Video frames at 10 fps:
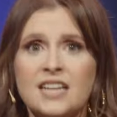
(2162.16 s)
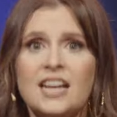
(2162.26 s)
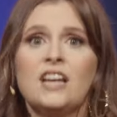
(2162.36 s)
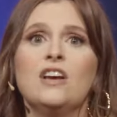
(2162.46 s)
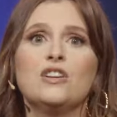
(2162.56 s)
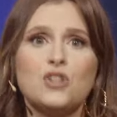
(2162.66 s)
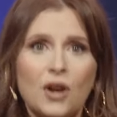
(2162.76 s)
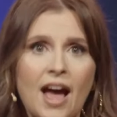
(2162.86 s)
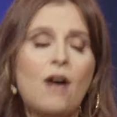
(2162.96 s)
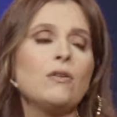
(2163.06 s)
didn't
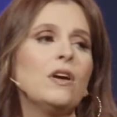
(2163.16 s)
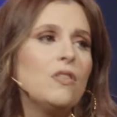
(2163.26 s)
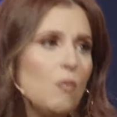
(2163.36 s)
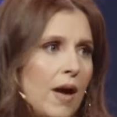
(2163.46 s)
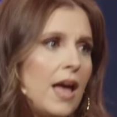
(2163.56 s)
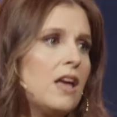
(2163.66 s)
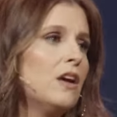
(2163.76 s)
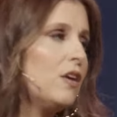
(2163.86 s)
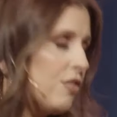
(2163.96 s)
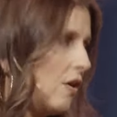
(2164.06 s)
turn out the way
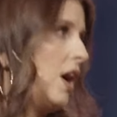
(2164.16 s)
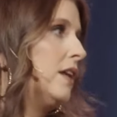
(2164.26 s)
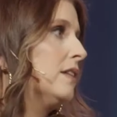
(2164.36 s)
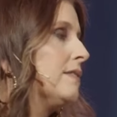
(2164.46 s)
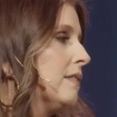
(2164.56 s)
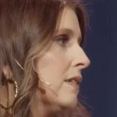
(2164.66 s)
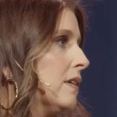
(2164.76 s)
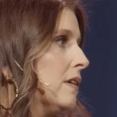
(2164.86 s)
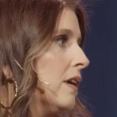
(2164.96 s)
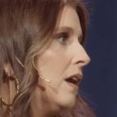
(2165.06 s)
you thought?
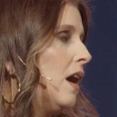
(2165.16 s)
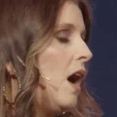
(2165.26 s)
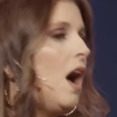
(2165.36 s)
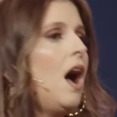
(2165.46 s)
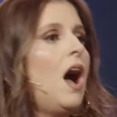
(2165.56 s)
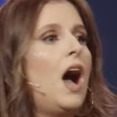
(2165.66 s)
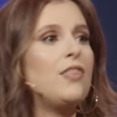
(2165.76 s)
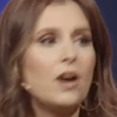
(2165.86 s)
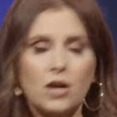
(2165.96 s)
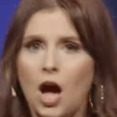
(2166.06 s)
Yeah. I
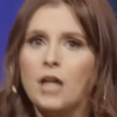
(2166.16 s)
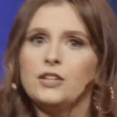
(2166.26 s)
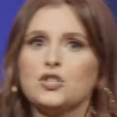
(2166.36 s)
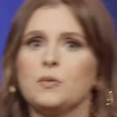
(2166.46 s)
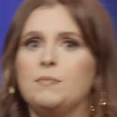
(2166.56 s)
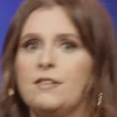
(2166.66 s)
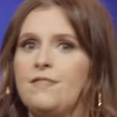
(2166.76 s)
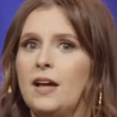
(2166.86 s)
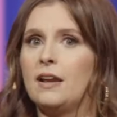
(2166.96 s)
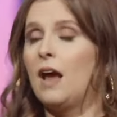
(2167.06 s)
thought college would be
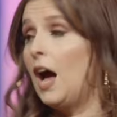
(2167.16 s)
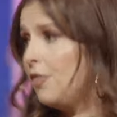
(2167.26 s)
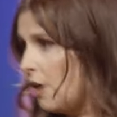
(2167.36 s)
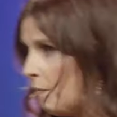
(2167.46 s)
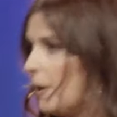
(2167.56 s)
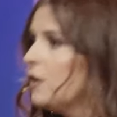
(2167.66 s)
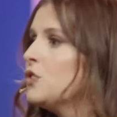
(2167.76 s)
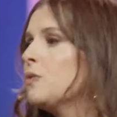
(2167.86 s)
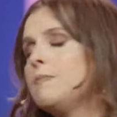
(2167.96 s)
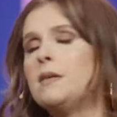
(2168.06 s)
fun. I thought
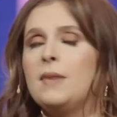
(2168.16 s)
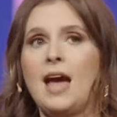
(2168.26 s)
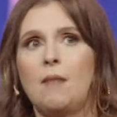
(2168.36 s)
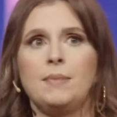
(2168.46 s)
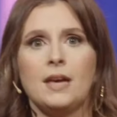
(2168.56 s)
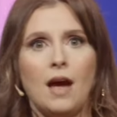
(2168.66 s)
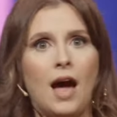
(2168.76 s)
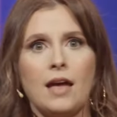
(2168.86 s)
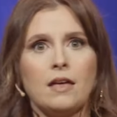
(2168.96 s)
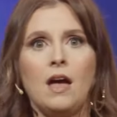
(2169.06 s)
marriage would make me happy.
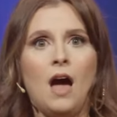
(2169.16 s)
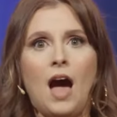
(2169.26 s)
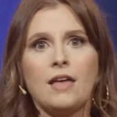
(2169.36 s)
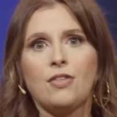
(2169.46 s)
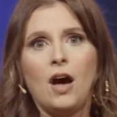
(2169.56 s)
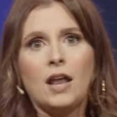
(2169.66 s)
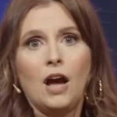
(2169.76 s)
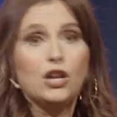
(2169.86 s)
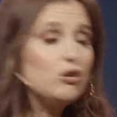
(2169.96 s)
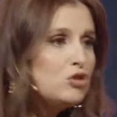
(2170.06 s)
I thought
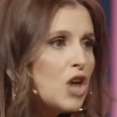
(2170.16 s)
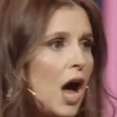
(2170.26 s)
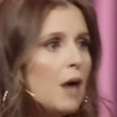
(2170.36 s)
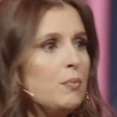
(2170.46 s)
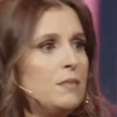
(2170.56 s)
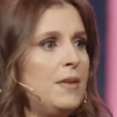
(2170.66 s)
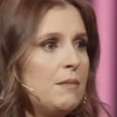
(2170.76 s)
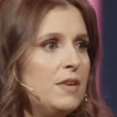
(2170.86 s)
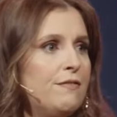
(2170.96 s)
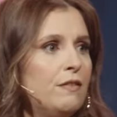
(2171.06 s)
a new job would
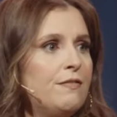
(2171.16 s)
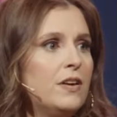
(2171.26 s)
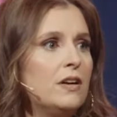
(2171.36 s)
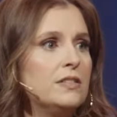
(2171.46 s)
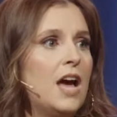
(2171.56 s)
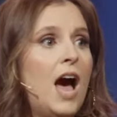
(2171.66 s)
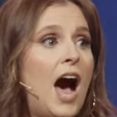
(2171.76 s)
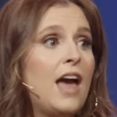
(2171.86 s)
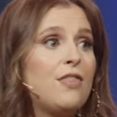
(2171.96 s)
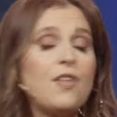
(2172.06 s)
make me fulfilled.
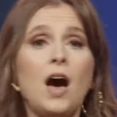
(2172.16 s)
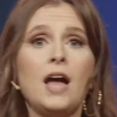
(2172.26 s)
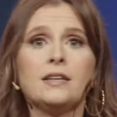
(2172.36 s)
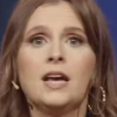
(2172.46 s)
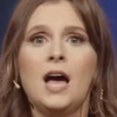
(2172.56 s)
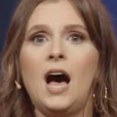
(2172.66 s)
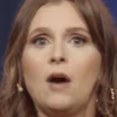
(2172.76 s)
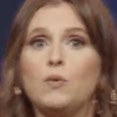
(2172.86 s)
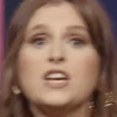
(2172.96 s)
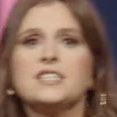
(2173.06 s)
I thought
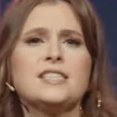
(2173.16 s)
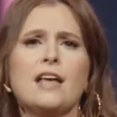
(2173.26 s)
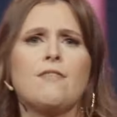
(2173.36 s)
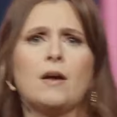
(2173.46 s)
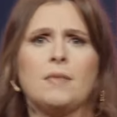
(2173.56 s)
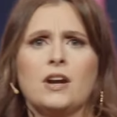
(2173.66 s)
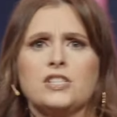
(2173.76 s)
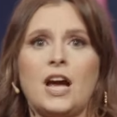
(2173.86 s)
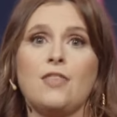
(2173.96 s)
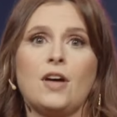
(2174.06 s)
we could save our
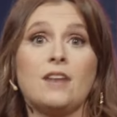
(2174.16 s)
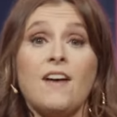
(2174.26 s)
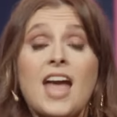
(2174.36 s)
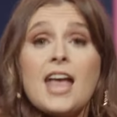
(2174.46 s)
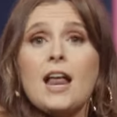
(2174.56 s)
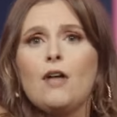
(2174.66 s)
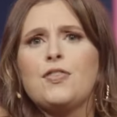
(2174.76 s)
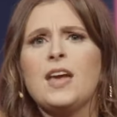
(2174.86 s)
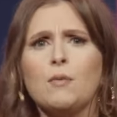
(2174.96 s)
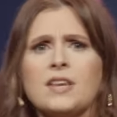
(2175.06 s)
marriage. I thought if I ate
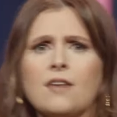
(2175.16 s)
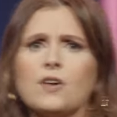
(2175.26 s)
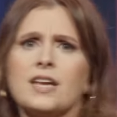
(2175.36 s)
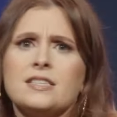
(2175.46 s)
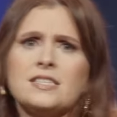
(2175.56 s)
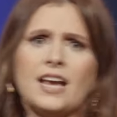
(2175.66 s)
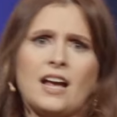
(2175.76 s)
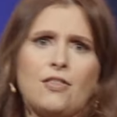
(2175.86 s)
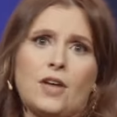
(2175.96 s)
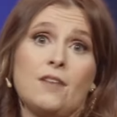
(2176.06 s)
healthy, I would never get sick.
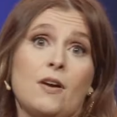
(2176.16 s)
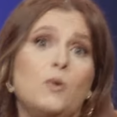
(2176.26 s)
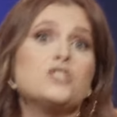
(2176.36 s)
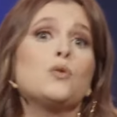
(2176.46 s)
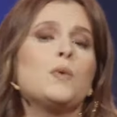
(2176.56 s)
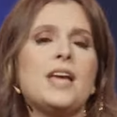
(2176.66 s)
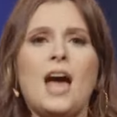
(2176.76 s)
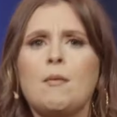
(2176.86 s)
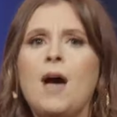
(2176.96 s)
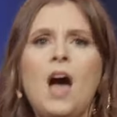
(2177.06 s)
I thought if I went to
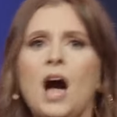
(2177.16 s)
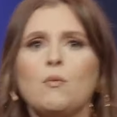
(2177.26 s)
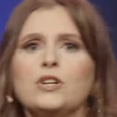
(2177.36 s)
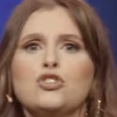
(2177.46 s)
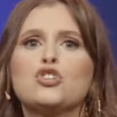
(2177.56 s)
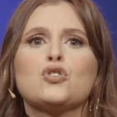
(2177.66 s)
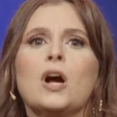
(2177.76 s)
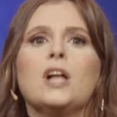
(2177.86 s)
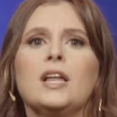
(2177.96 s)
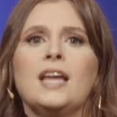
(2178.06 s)
rehab, I wouldn't
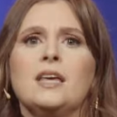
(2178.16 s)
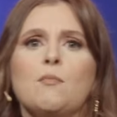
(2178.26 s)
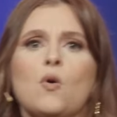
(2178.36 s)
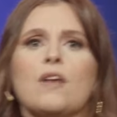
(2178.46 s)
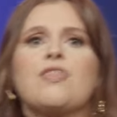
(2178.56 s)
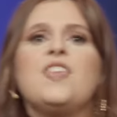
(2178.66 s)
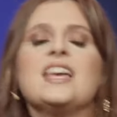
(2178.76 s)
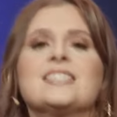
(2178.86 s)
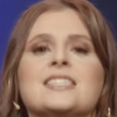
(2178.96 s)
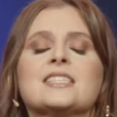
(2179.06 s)
struggle anymore.
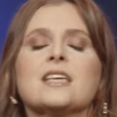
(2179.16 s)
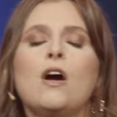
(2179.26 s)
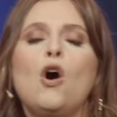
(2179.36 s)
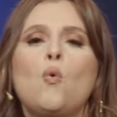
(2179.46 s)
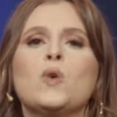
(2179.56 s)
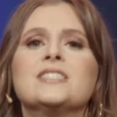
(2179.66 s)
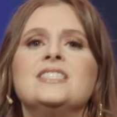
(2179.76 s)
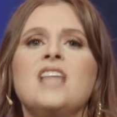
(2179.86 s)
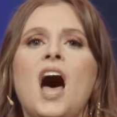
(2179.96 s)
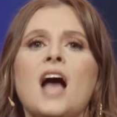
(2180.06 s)
This was
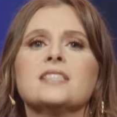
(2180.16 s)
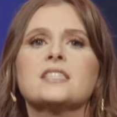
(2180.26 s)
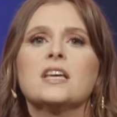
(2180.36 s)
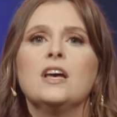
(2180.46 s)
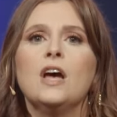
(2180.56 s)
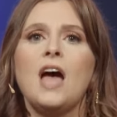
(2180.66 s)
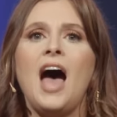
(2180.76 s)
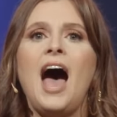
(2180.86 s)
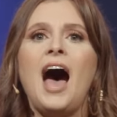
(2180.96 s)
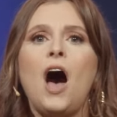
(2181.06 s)
not
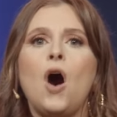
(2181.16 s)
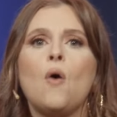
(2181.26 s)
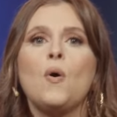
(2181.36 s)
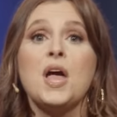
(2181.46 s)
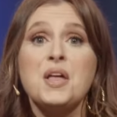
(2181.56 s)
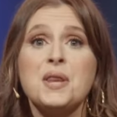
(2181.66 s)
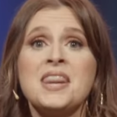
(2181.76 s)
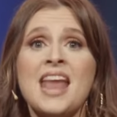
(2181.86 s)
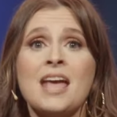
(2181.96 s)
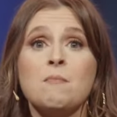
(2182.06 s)
how
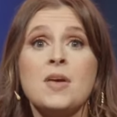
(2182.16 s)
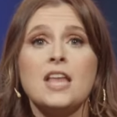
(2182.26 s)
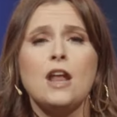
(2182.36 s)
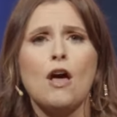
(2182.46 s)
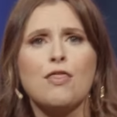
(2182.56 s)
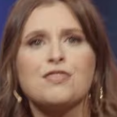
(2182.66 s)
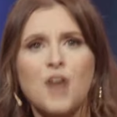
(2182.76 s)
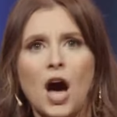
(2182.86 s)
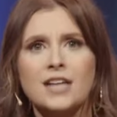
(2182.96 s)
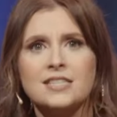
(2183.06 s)
Naaman
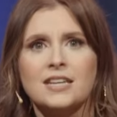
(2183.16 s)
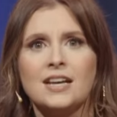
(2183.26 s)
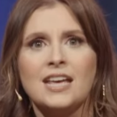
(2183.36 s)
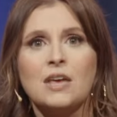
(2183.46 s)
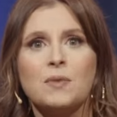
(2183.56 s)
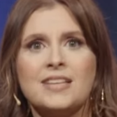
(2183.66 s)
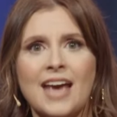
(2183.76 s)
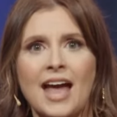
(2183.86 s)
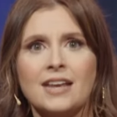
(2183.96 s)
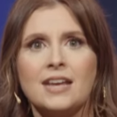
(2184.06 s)
thought he would
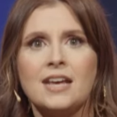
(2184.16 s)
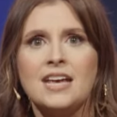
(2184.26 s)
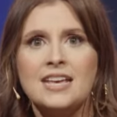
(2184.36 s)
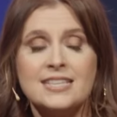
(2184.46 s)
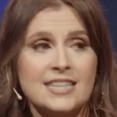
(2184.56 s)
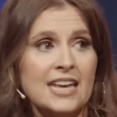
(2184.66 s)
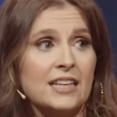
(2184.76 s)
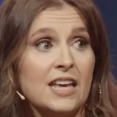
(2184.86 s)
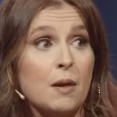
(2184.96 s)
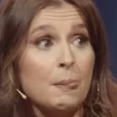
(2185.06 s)
get his
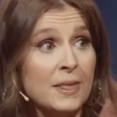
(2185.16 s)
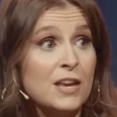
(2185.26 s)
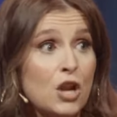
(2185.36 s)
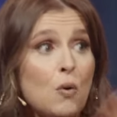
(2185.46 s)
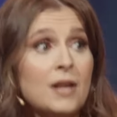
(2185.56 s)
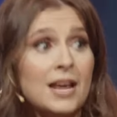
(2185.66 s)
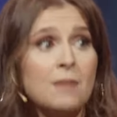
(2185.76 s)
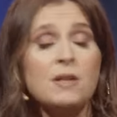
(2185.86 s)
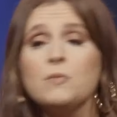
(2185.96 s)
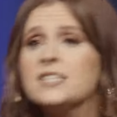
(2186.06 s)
healing. You know what
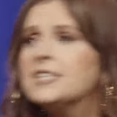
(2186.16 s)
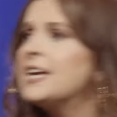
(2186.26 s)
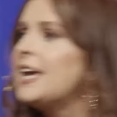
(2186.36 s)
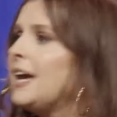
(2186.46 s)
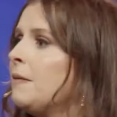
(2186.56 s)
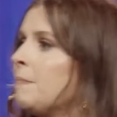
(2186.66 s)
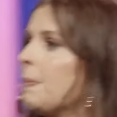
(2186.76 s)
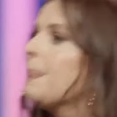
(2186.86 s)
Naaman was thinking?